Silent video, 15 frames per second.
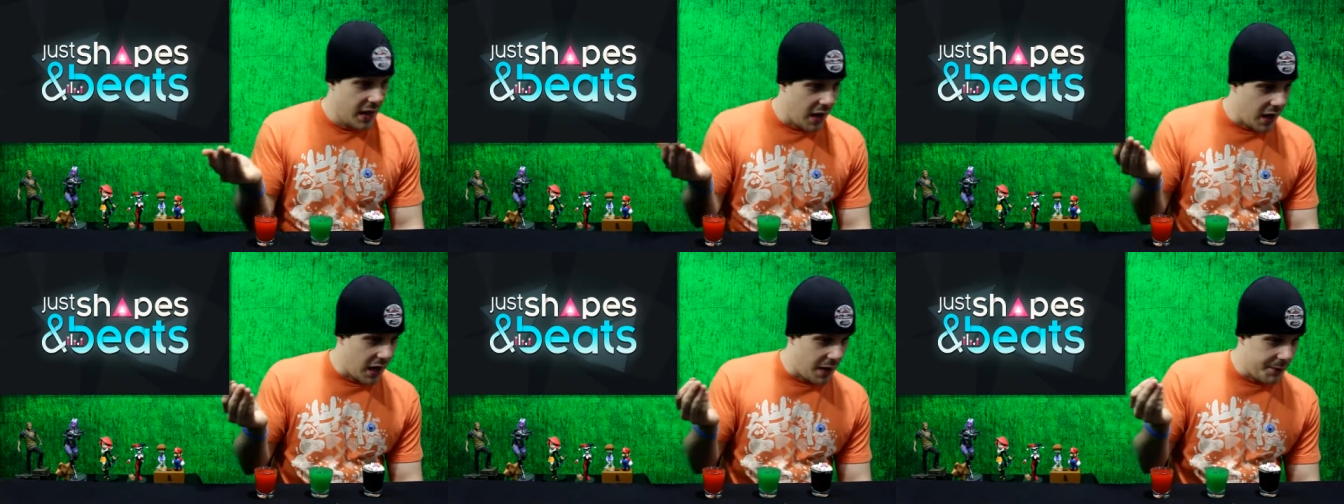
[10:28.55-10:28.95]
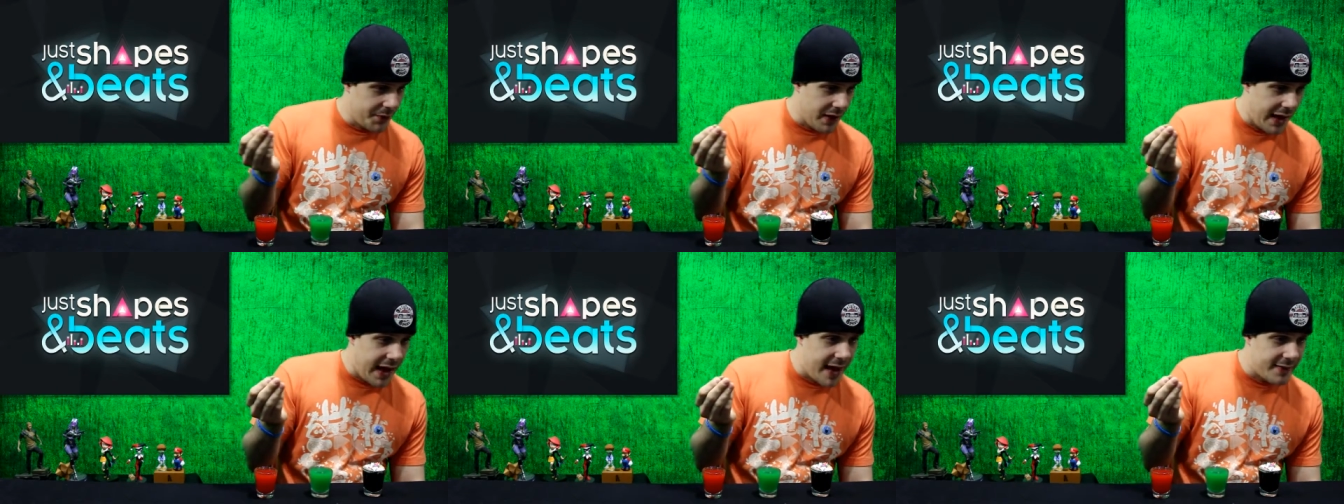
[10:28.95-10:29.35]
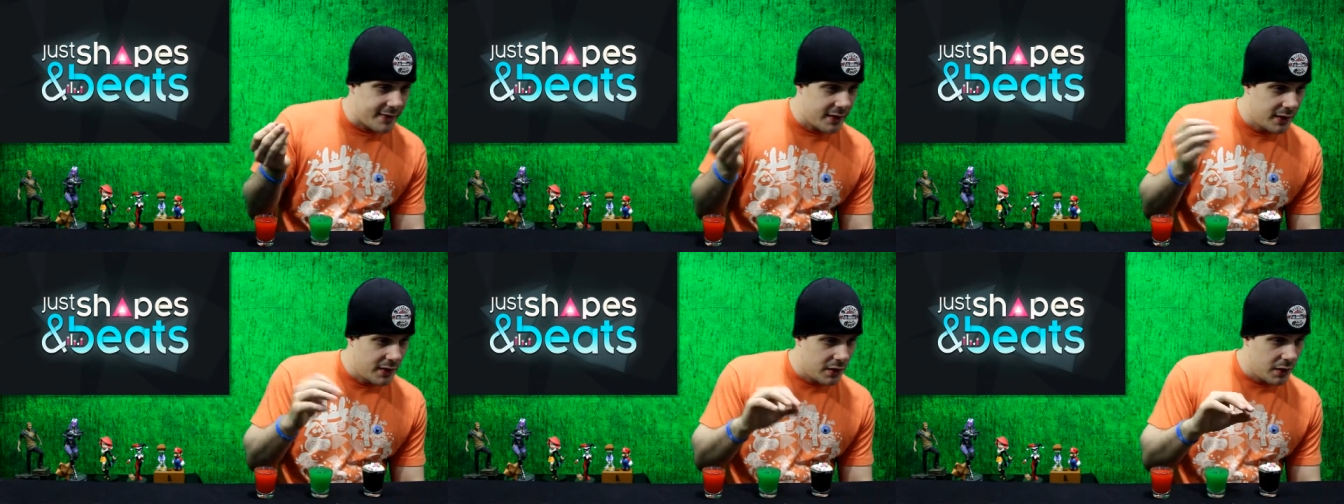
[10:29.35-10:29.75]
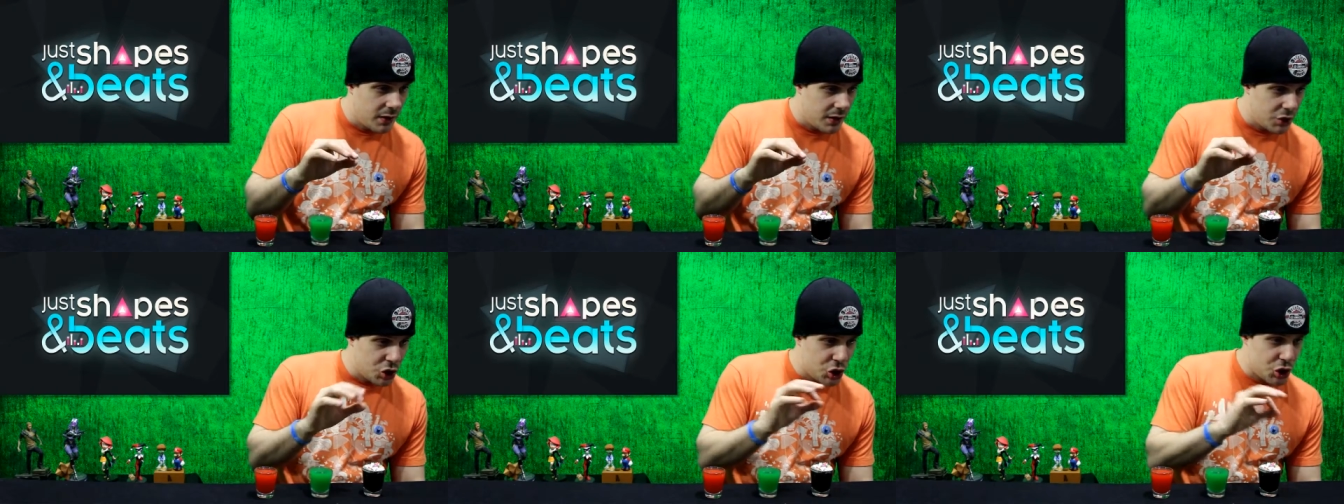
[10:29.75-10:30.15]
They're at
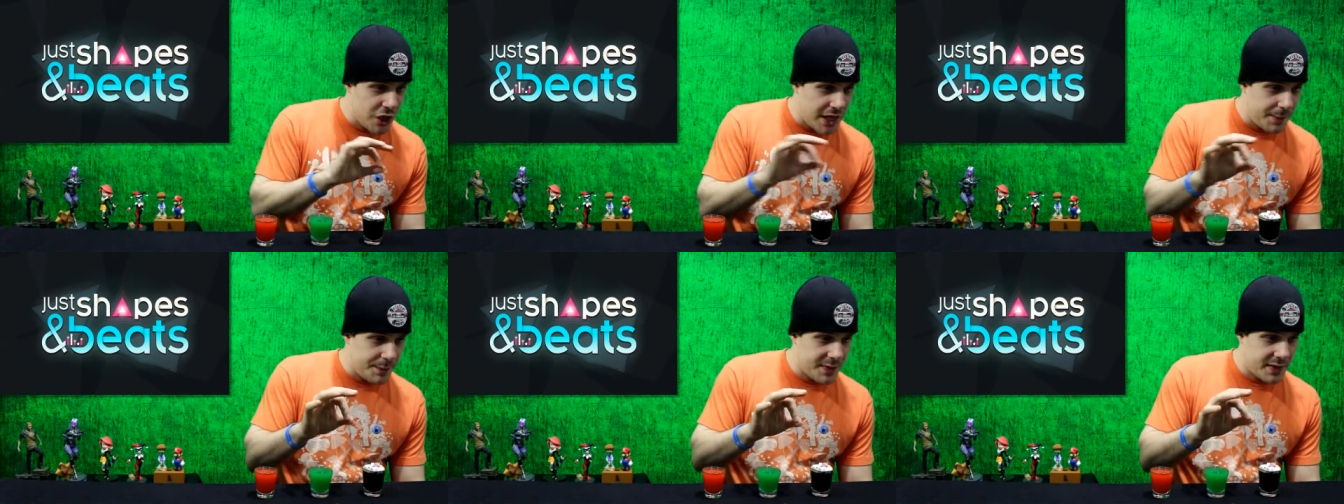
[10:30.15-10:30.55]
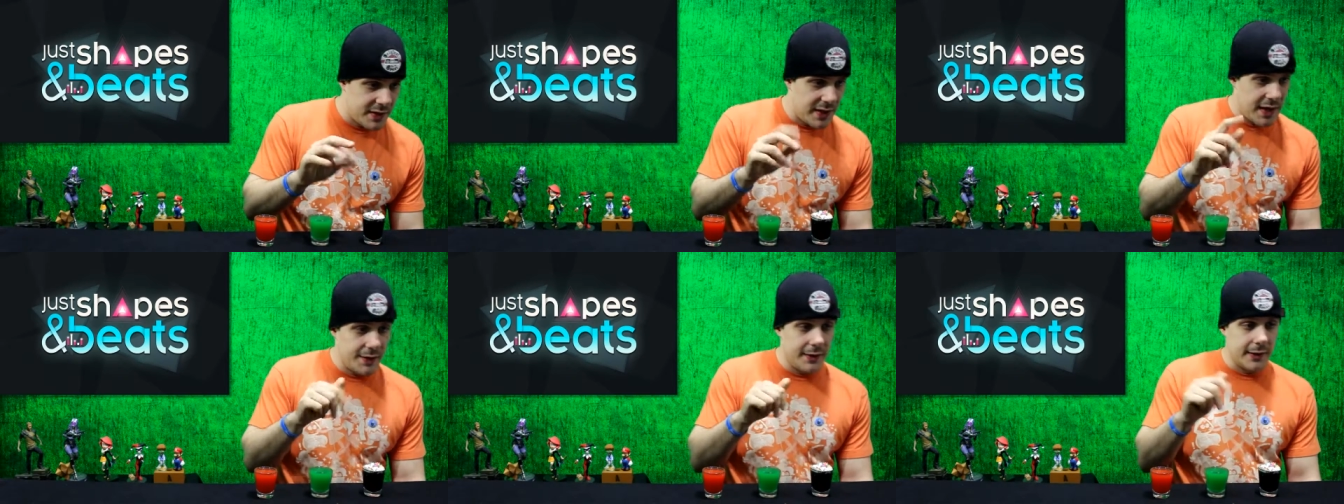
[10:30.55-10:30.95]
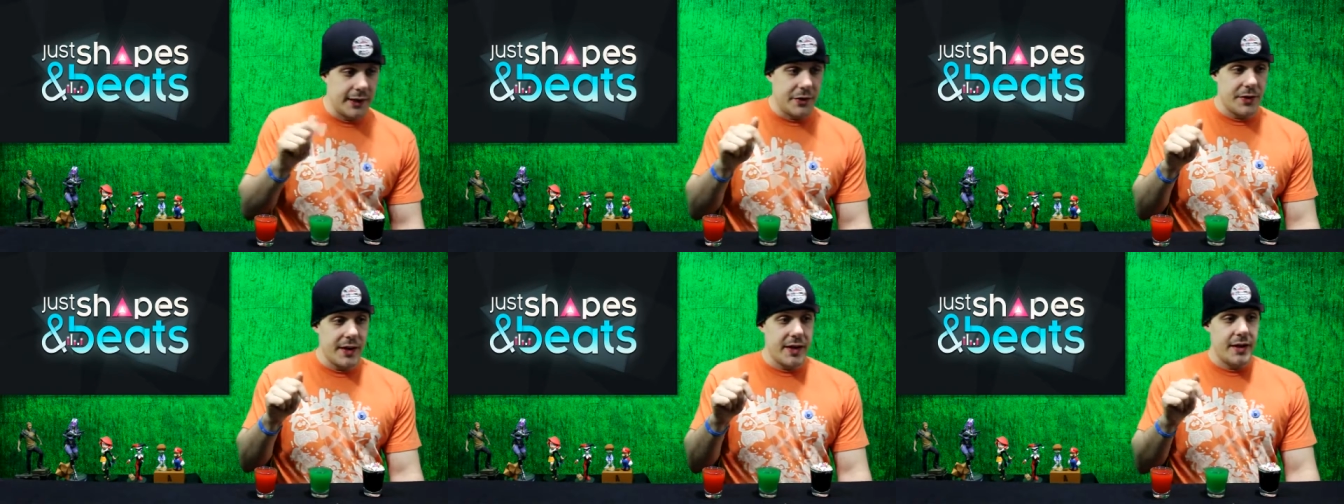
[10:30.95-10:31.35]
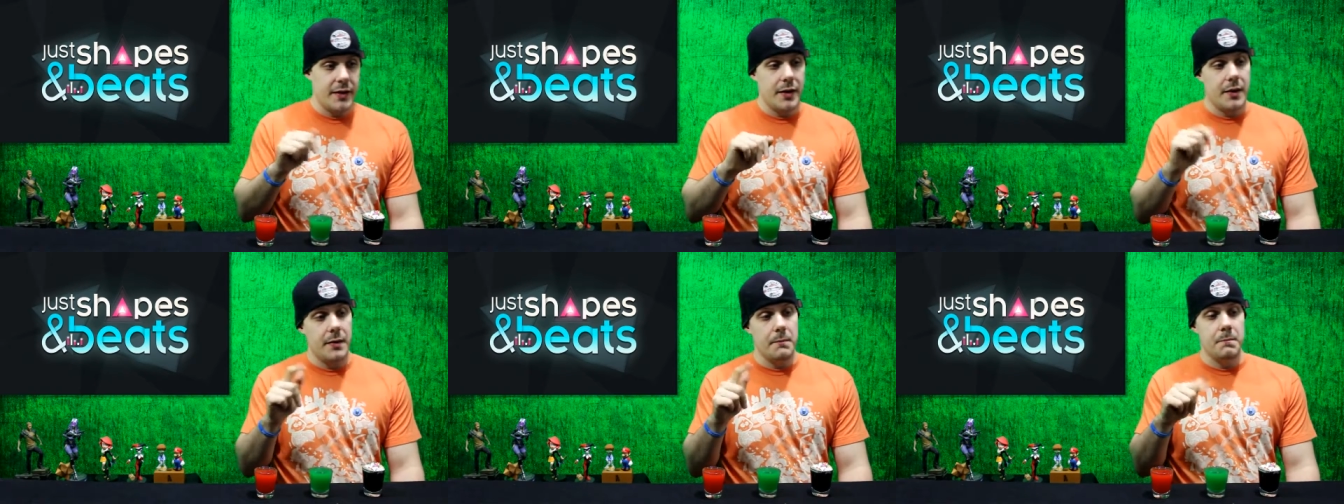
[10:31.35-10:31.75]
Shapes and the letter
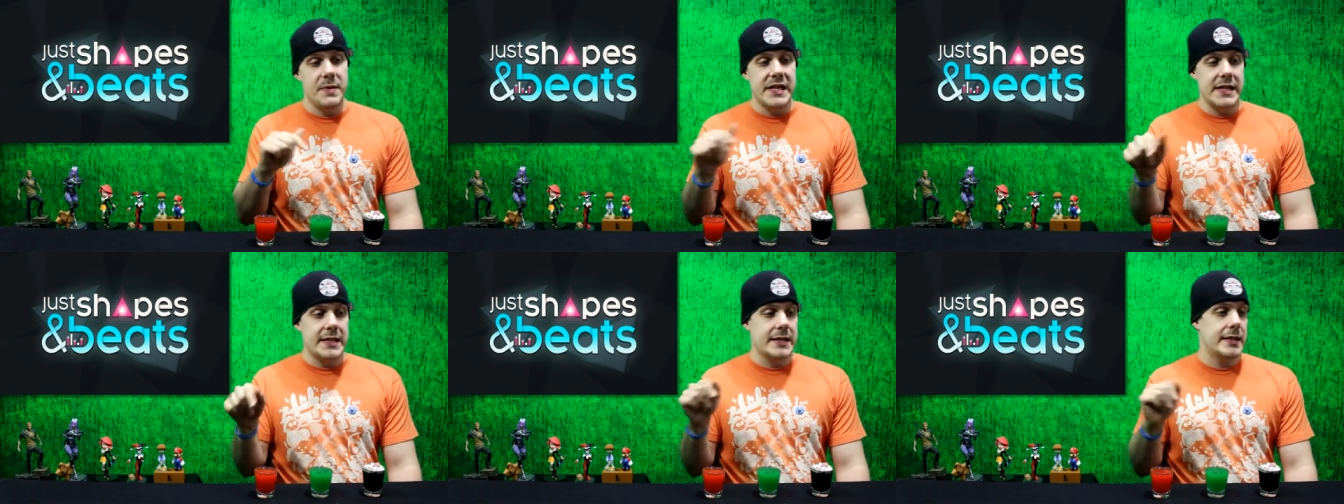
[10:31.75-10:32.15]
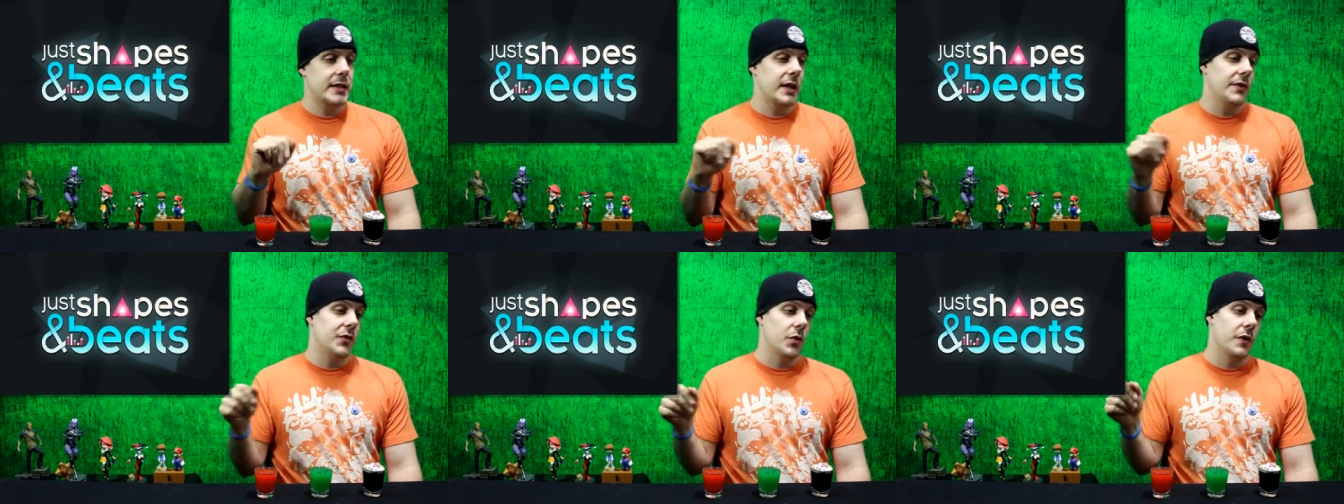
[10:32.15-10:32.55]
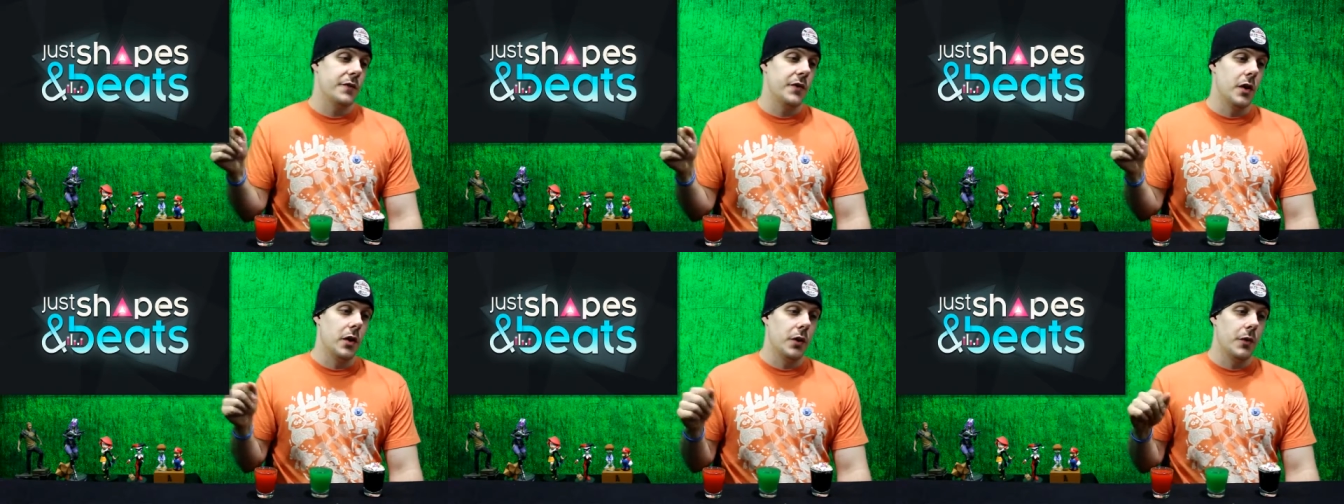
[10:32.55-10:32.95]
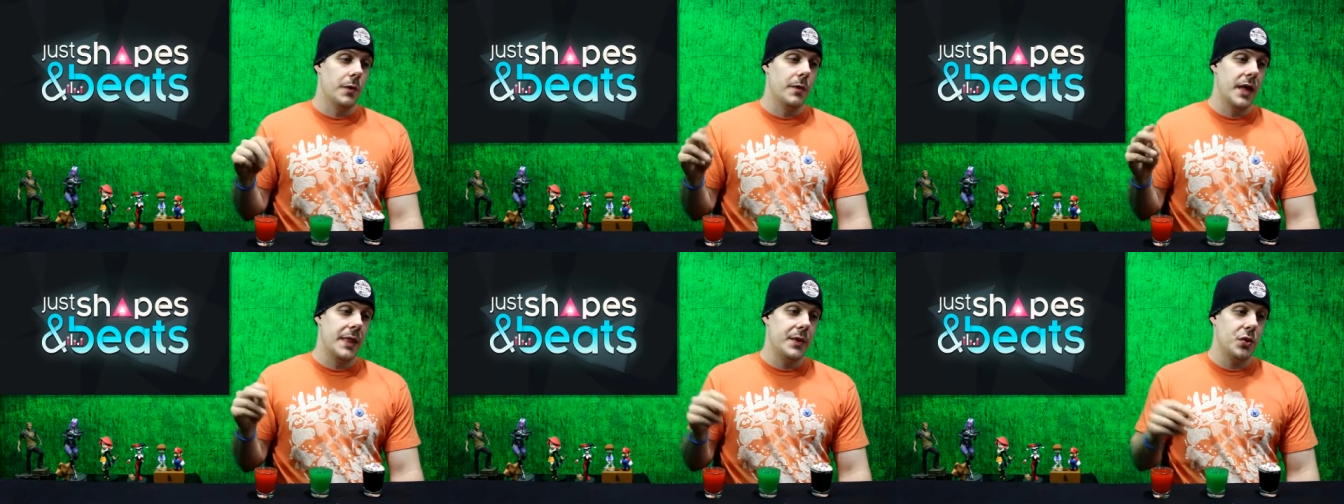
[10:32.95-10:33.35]
N Beats if you want to
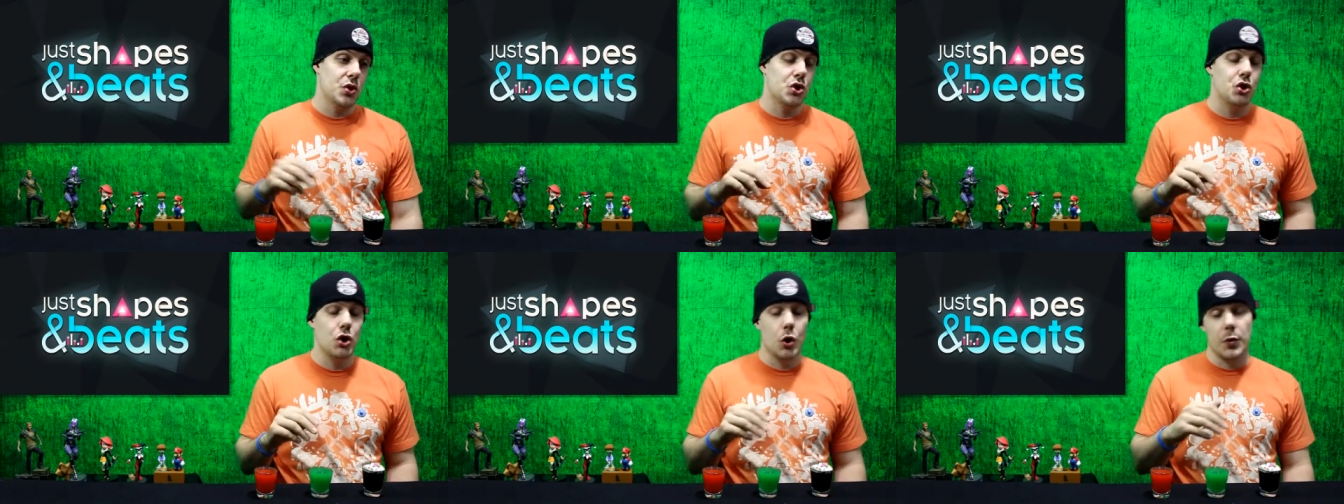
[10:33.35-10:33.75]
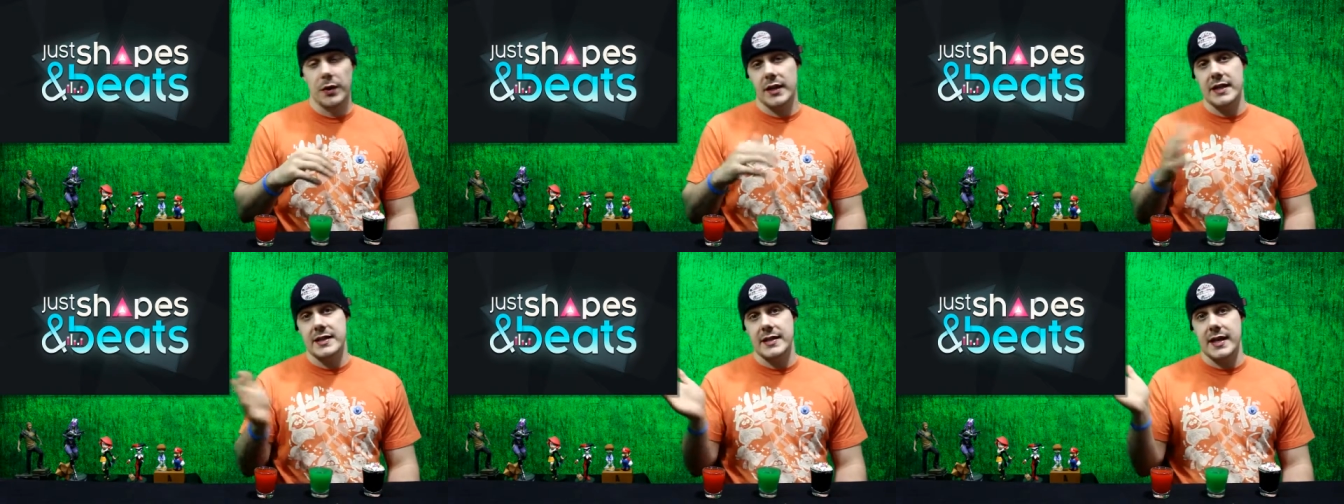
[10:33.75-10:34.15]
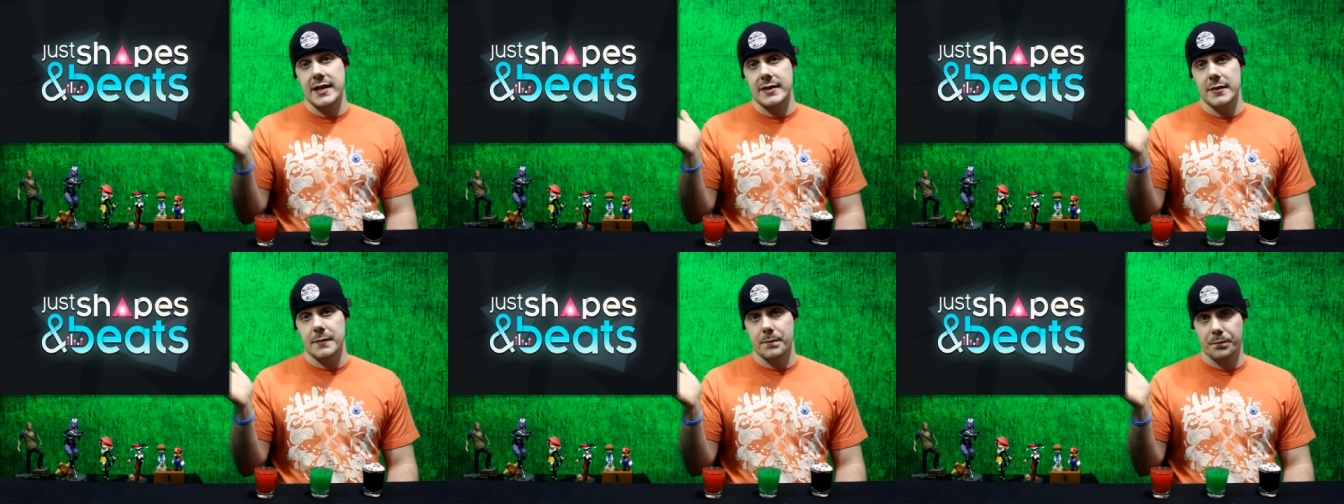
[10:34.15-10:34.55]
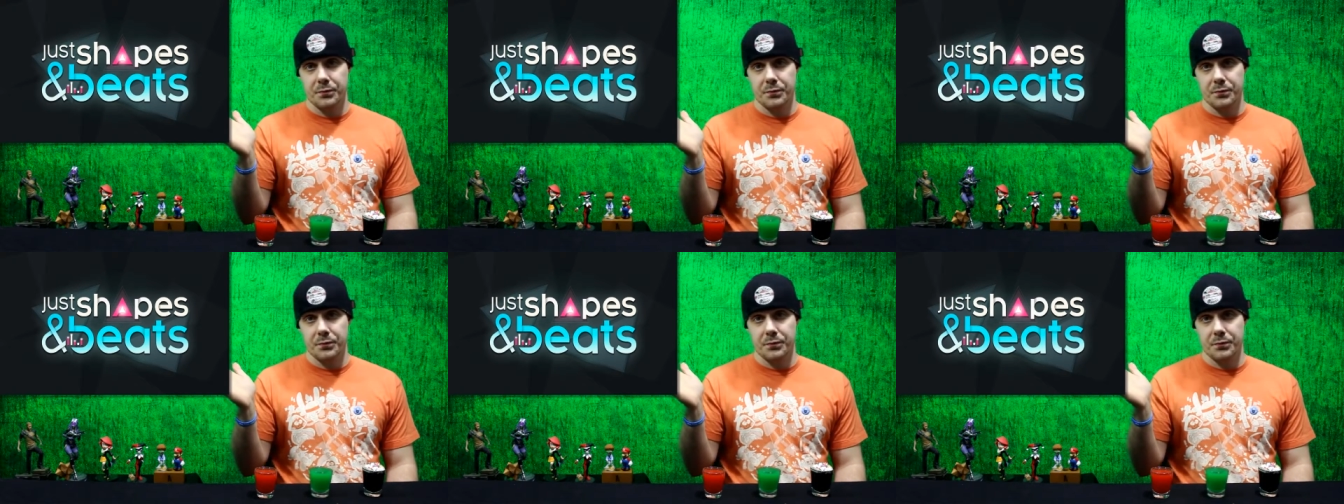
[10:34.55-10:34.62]
follow. And there's no release date.